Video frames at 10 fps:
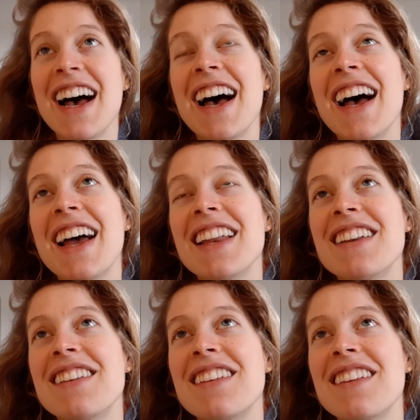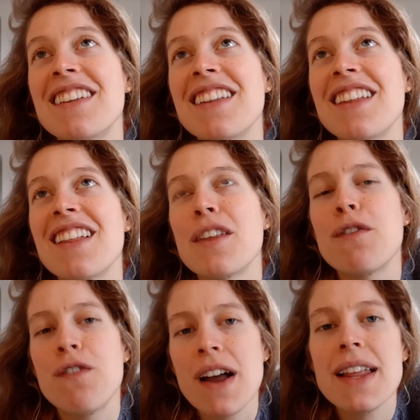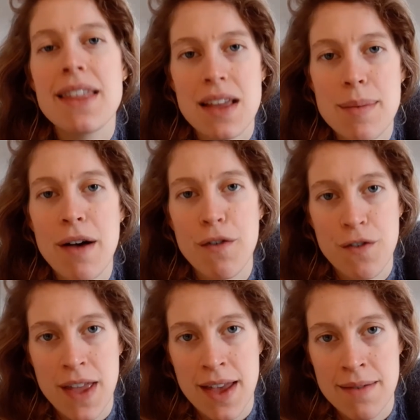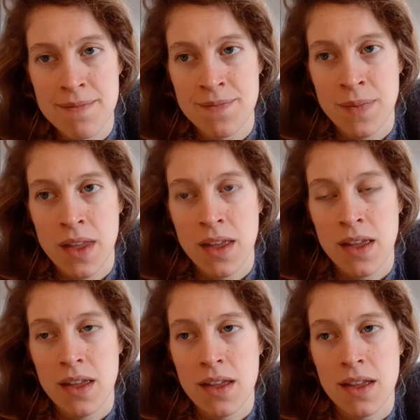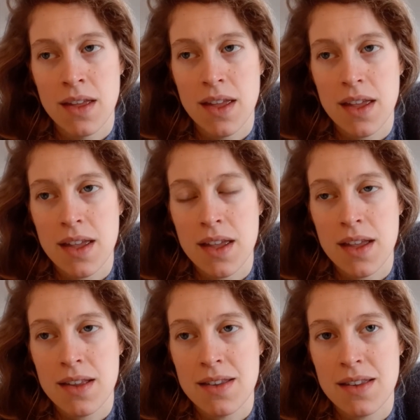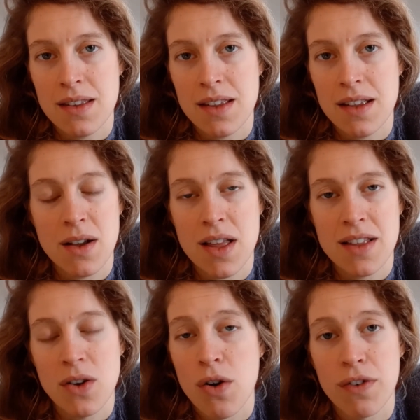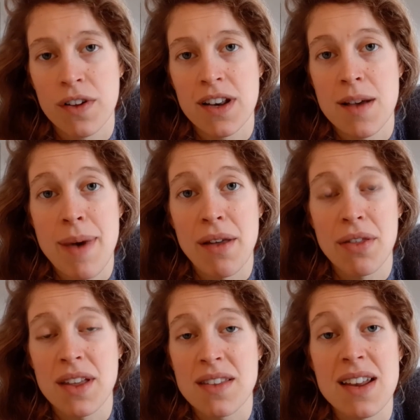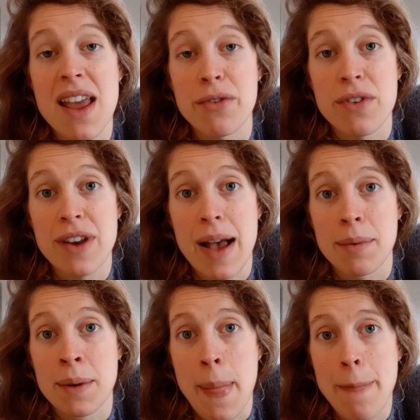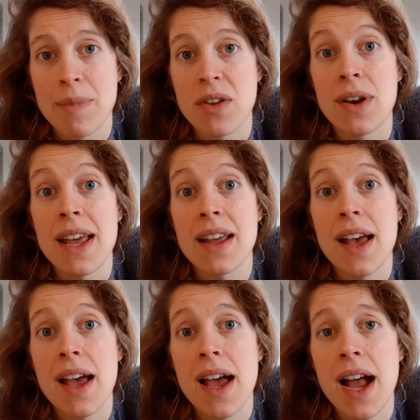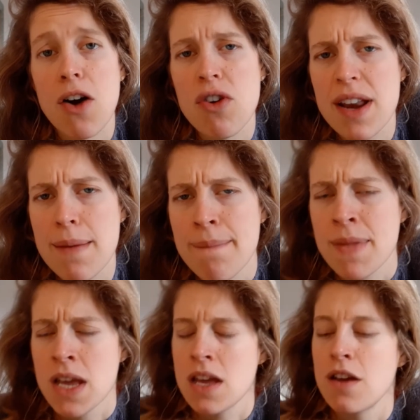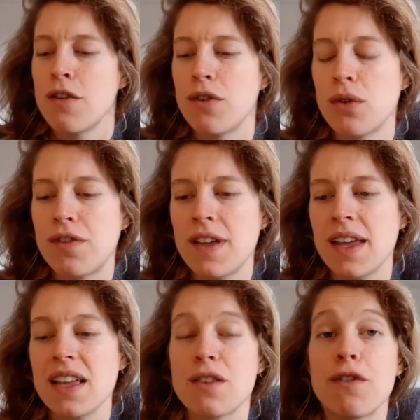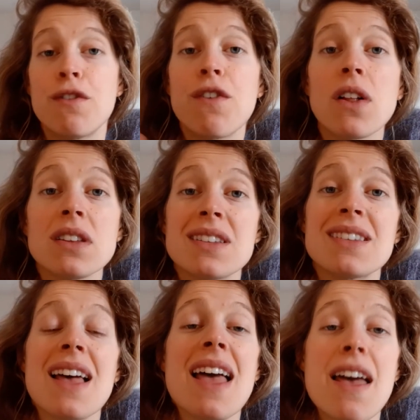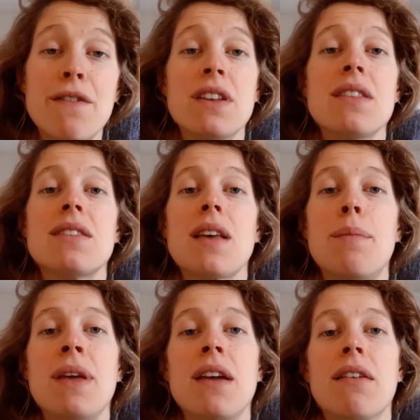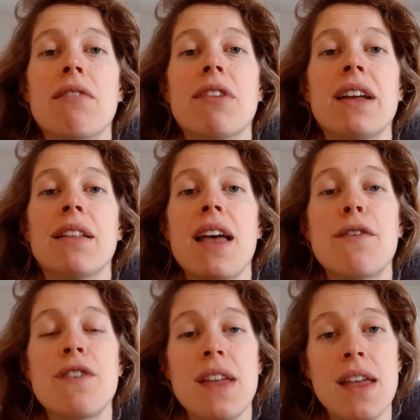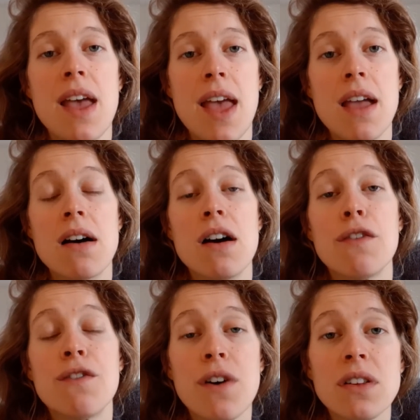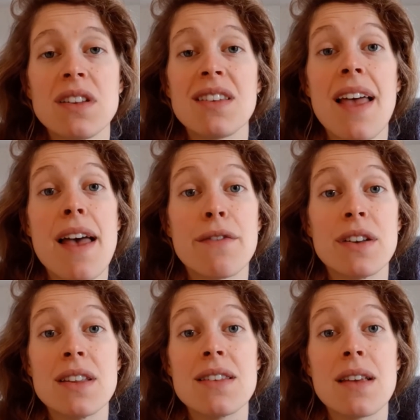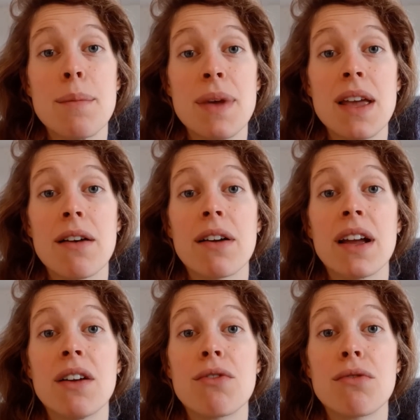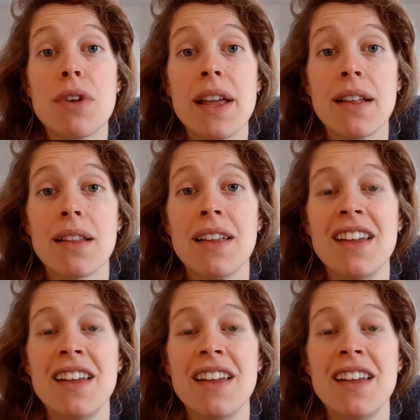And the funny thing about fear is it's often about things that never even happen. So, an acronym for fear is false evidence appearing real. F E A R, false evidence appearing real.